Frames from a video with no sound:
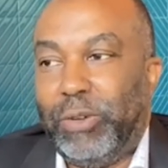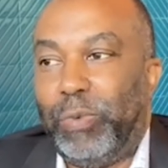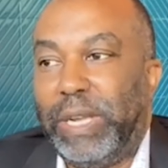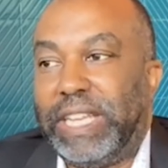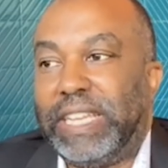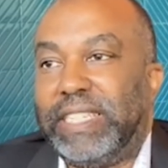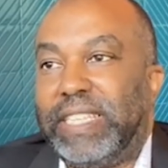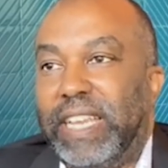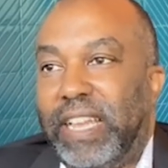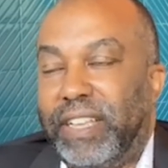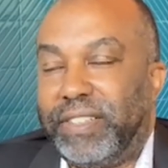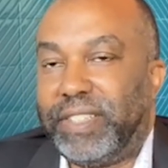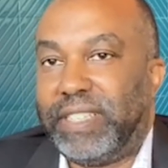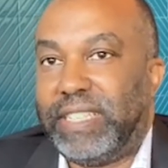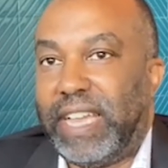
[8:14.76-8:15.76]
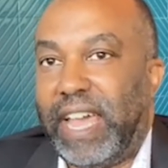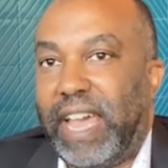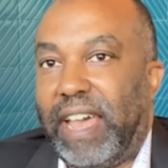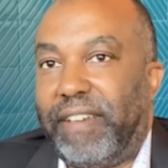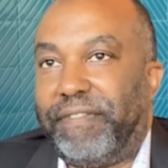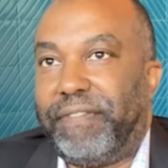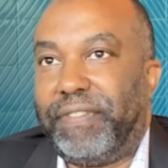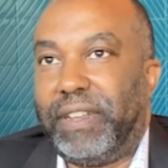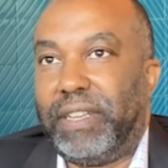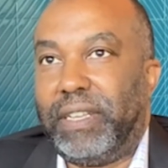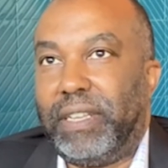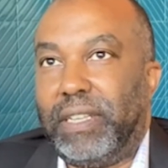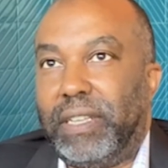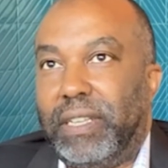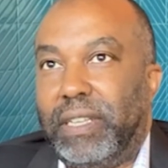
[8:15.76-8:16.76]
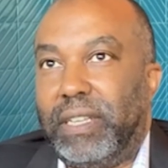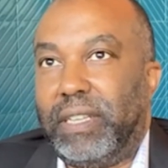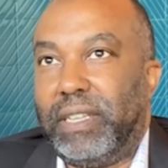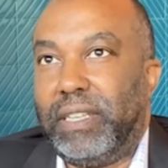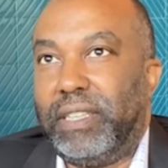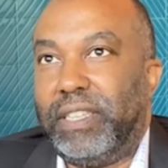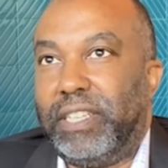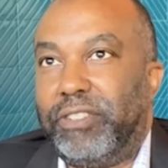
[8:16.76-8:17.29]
We could tell staff. The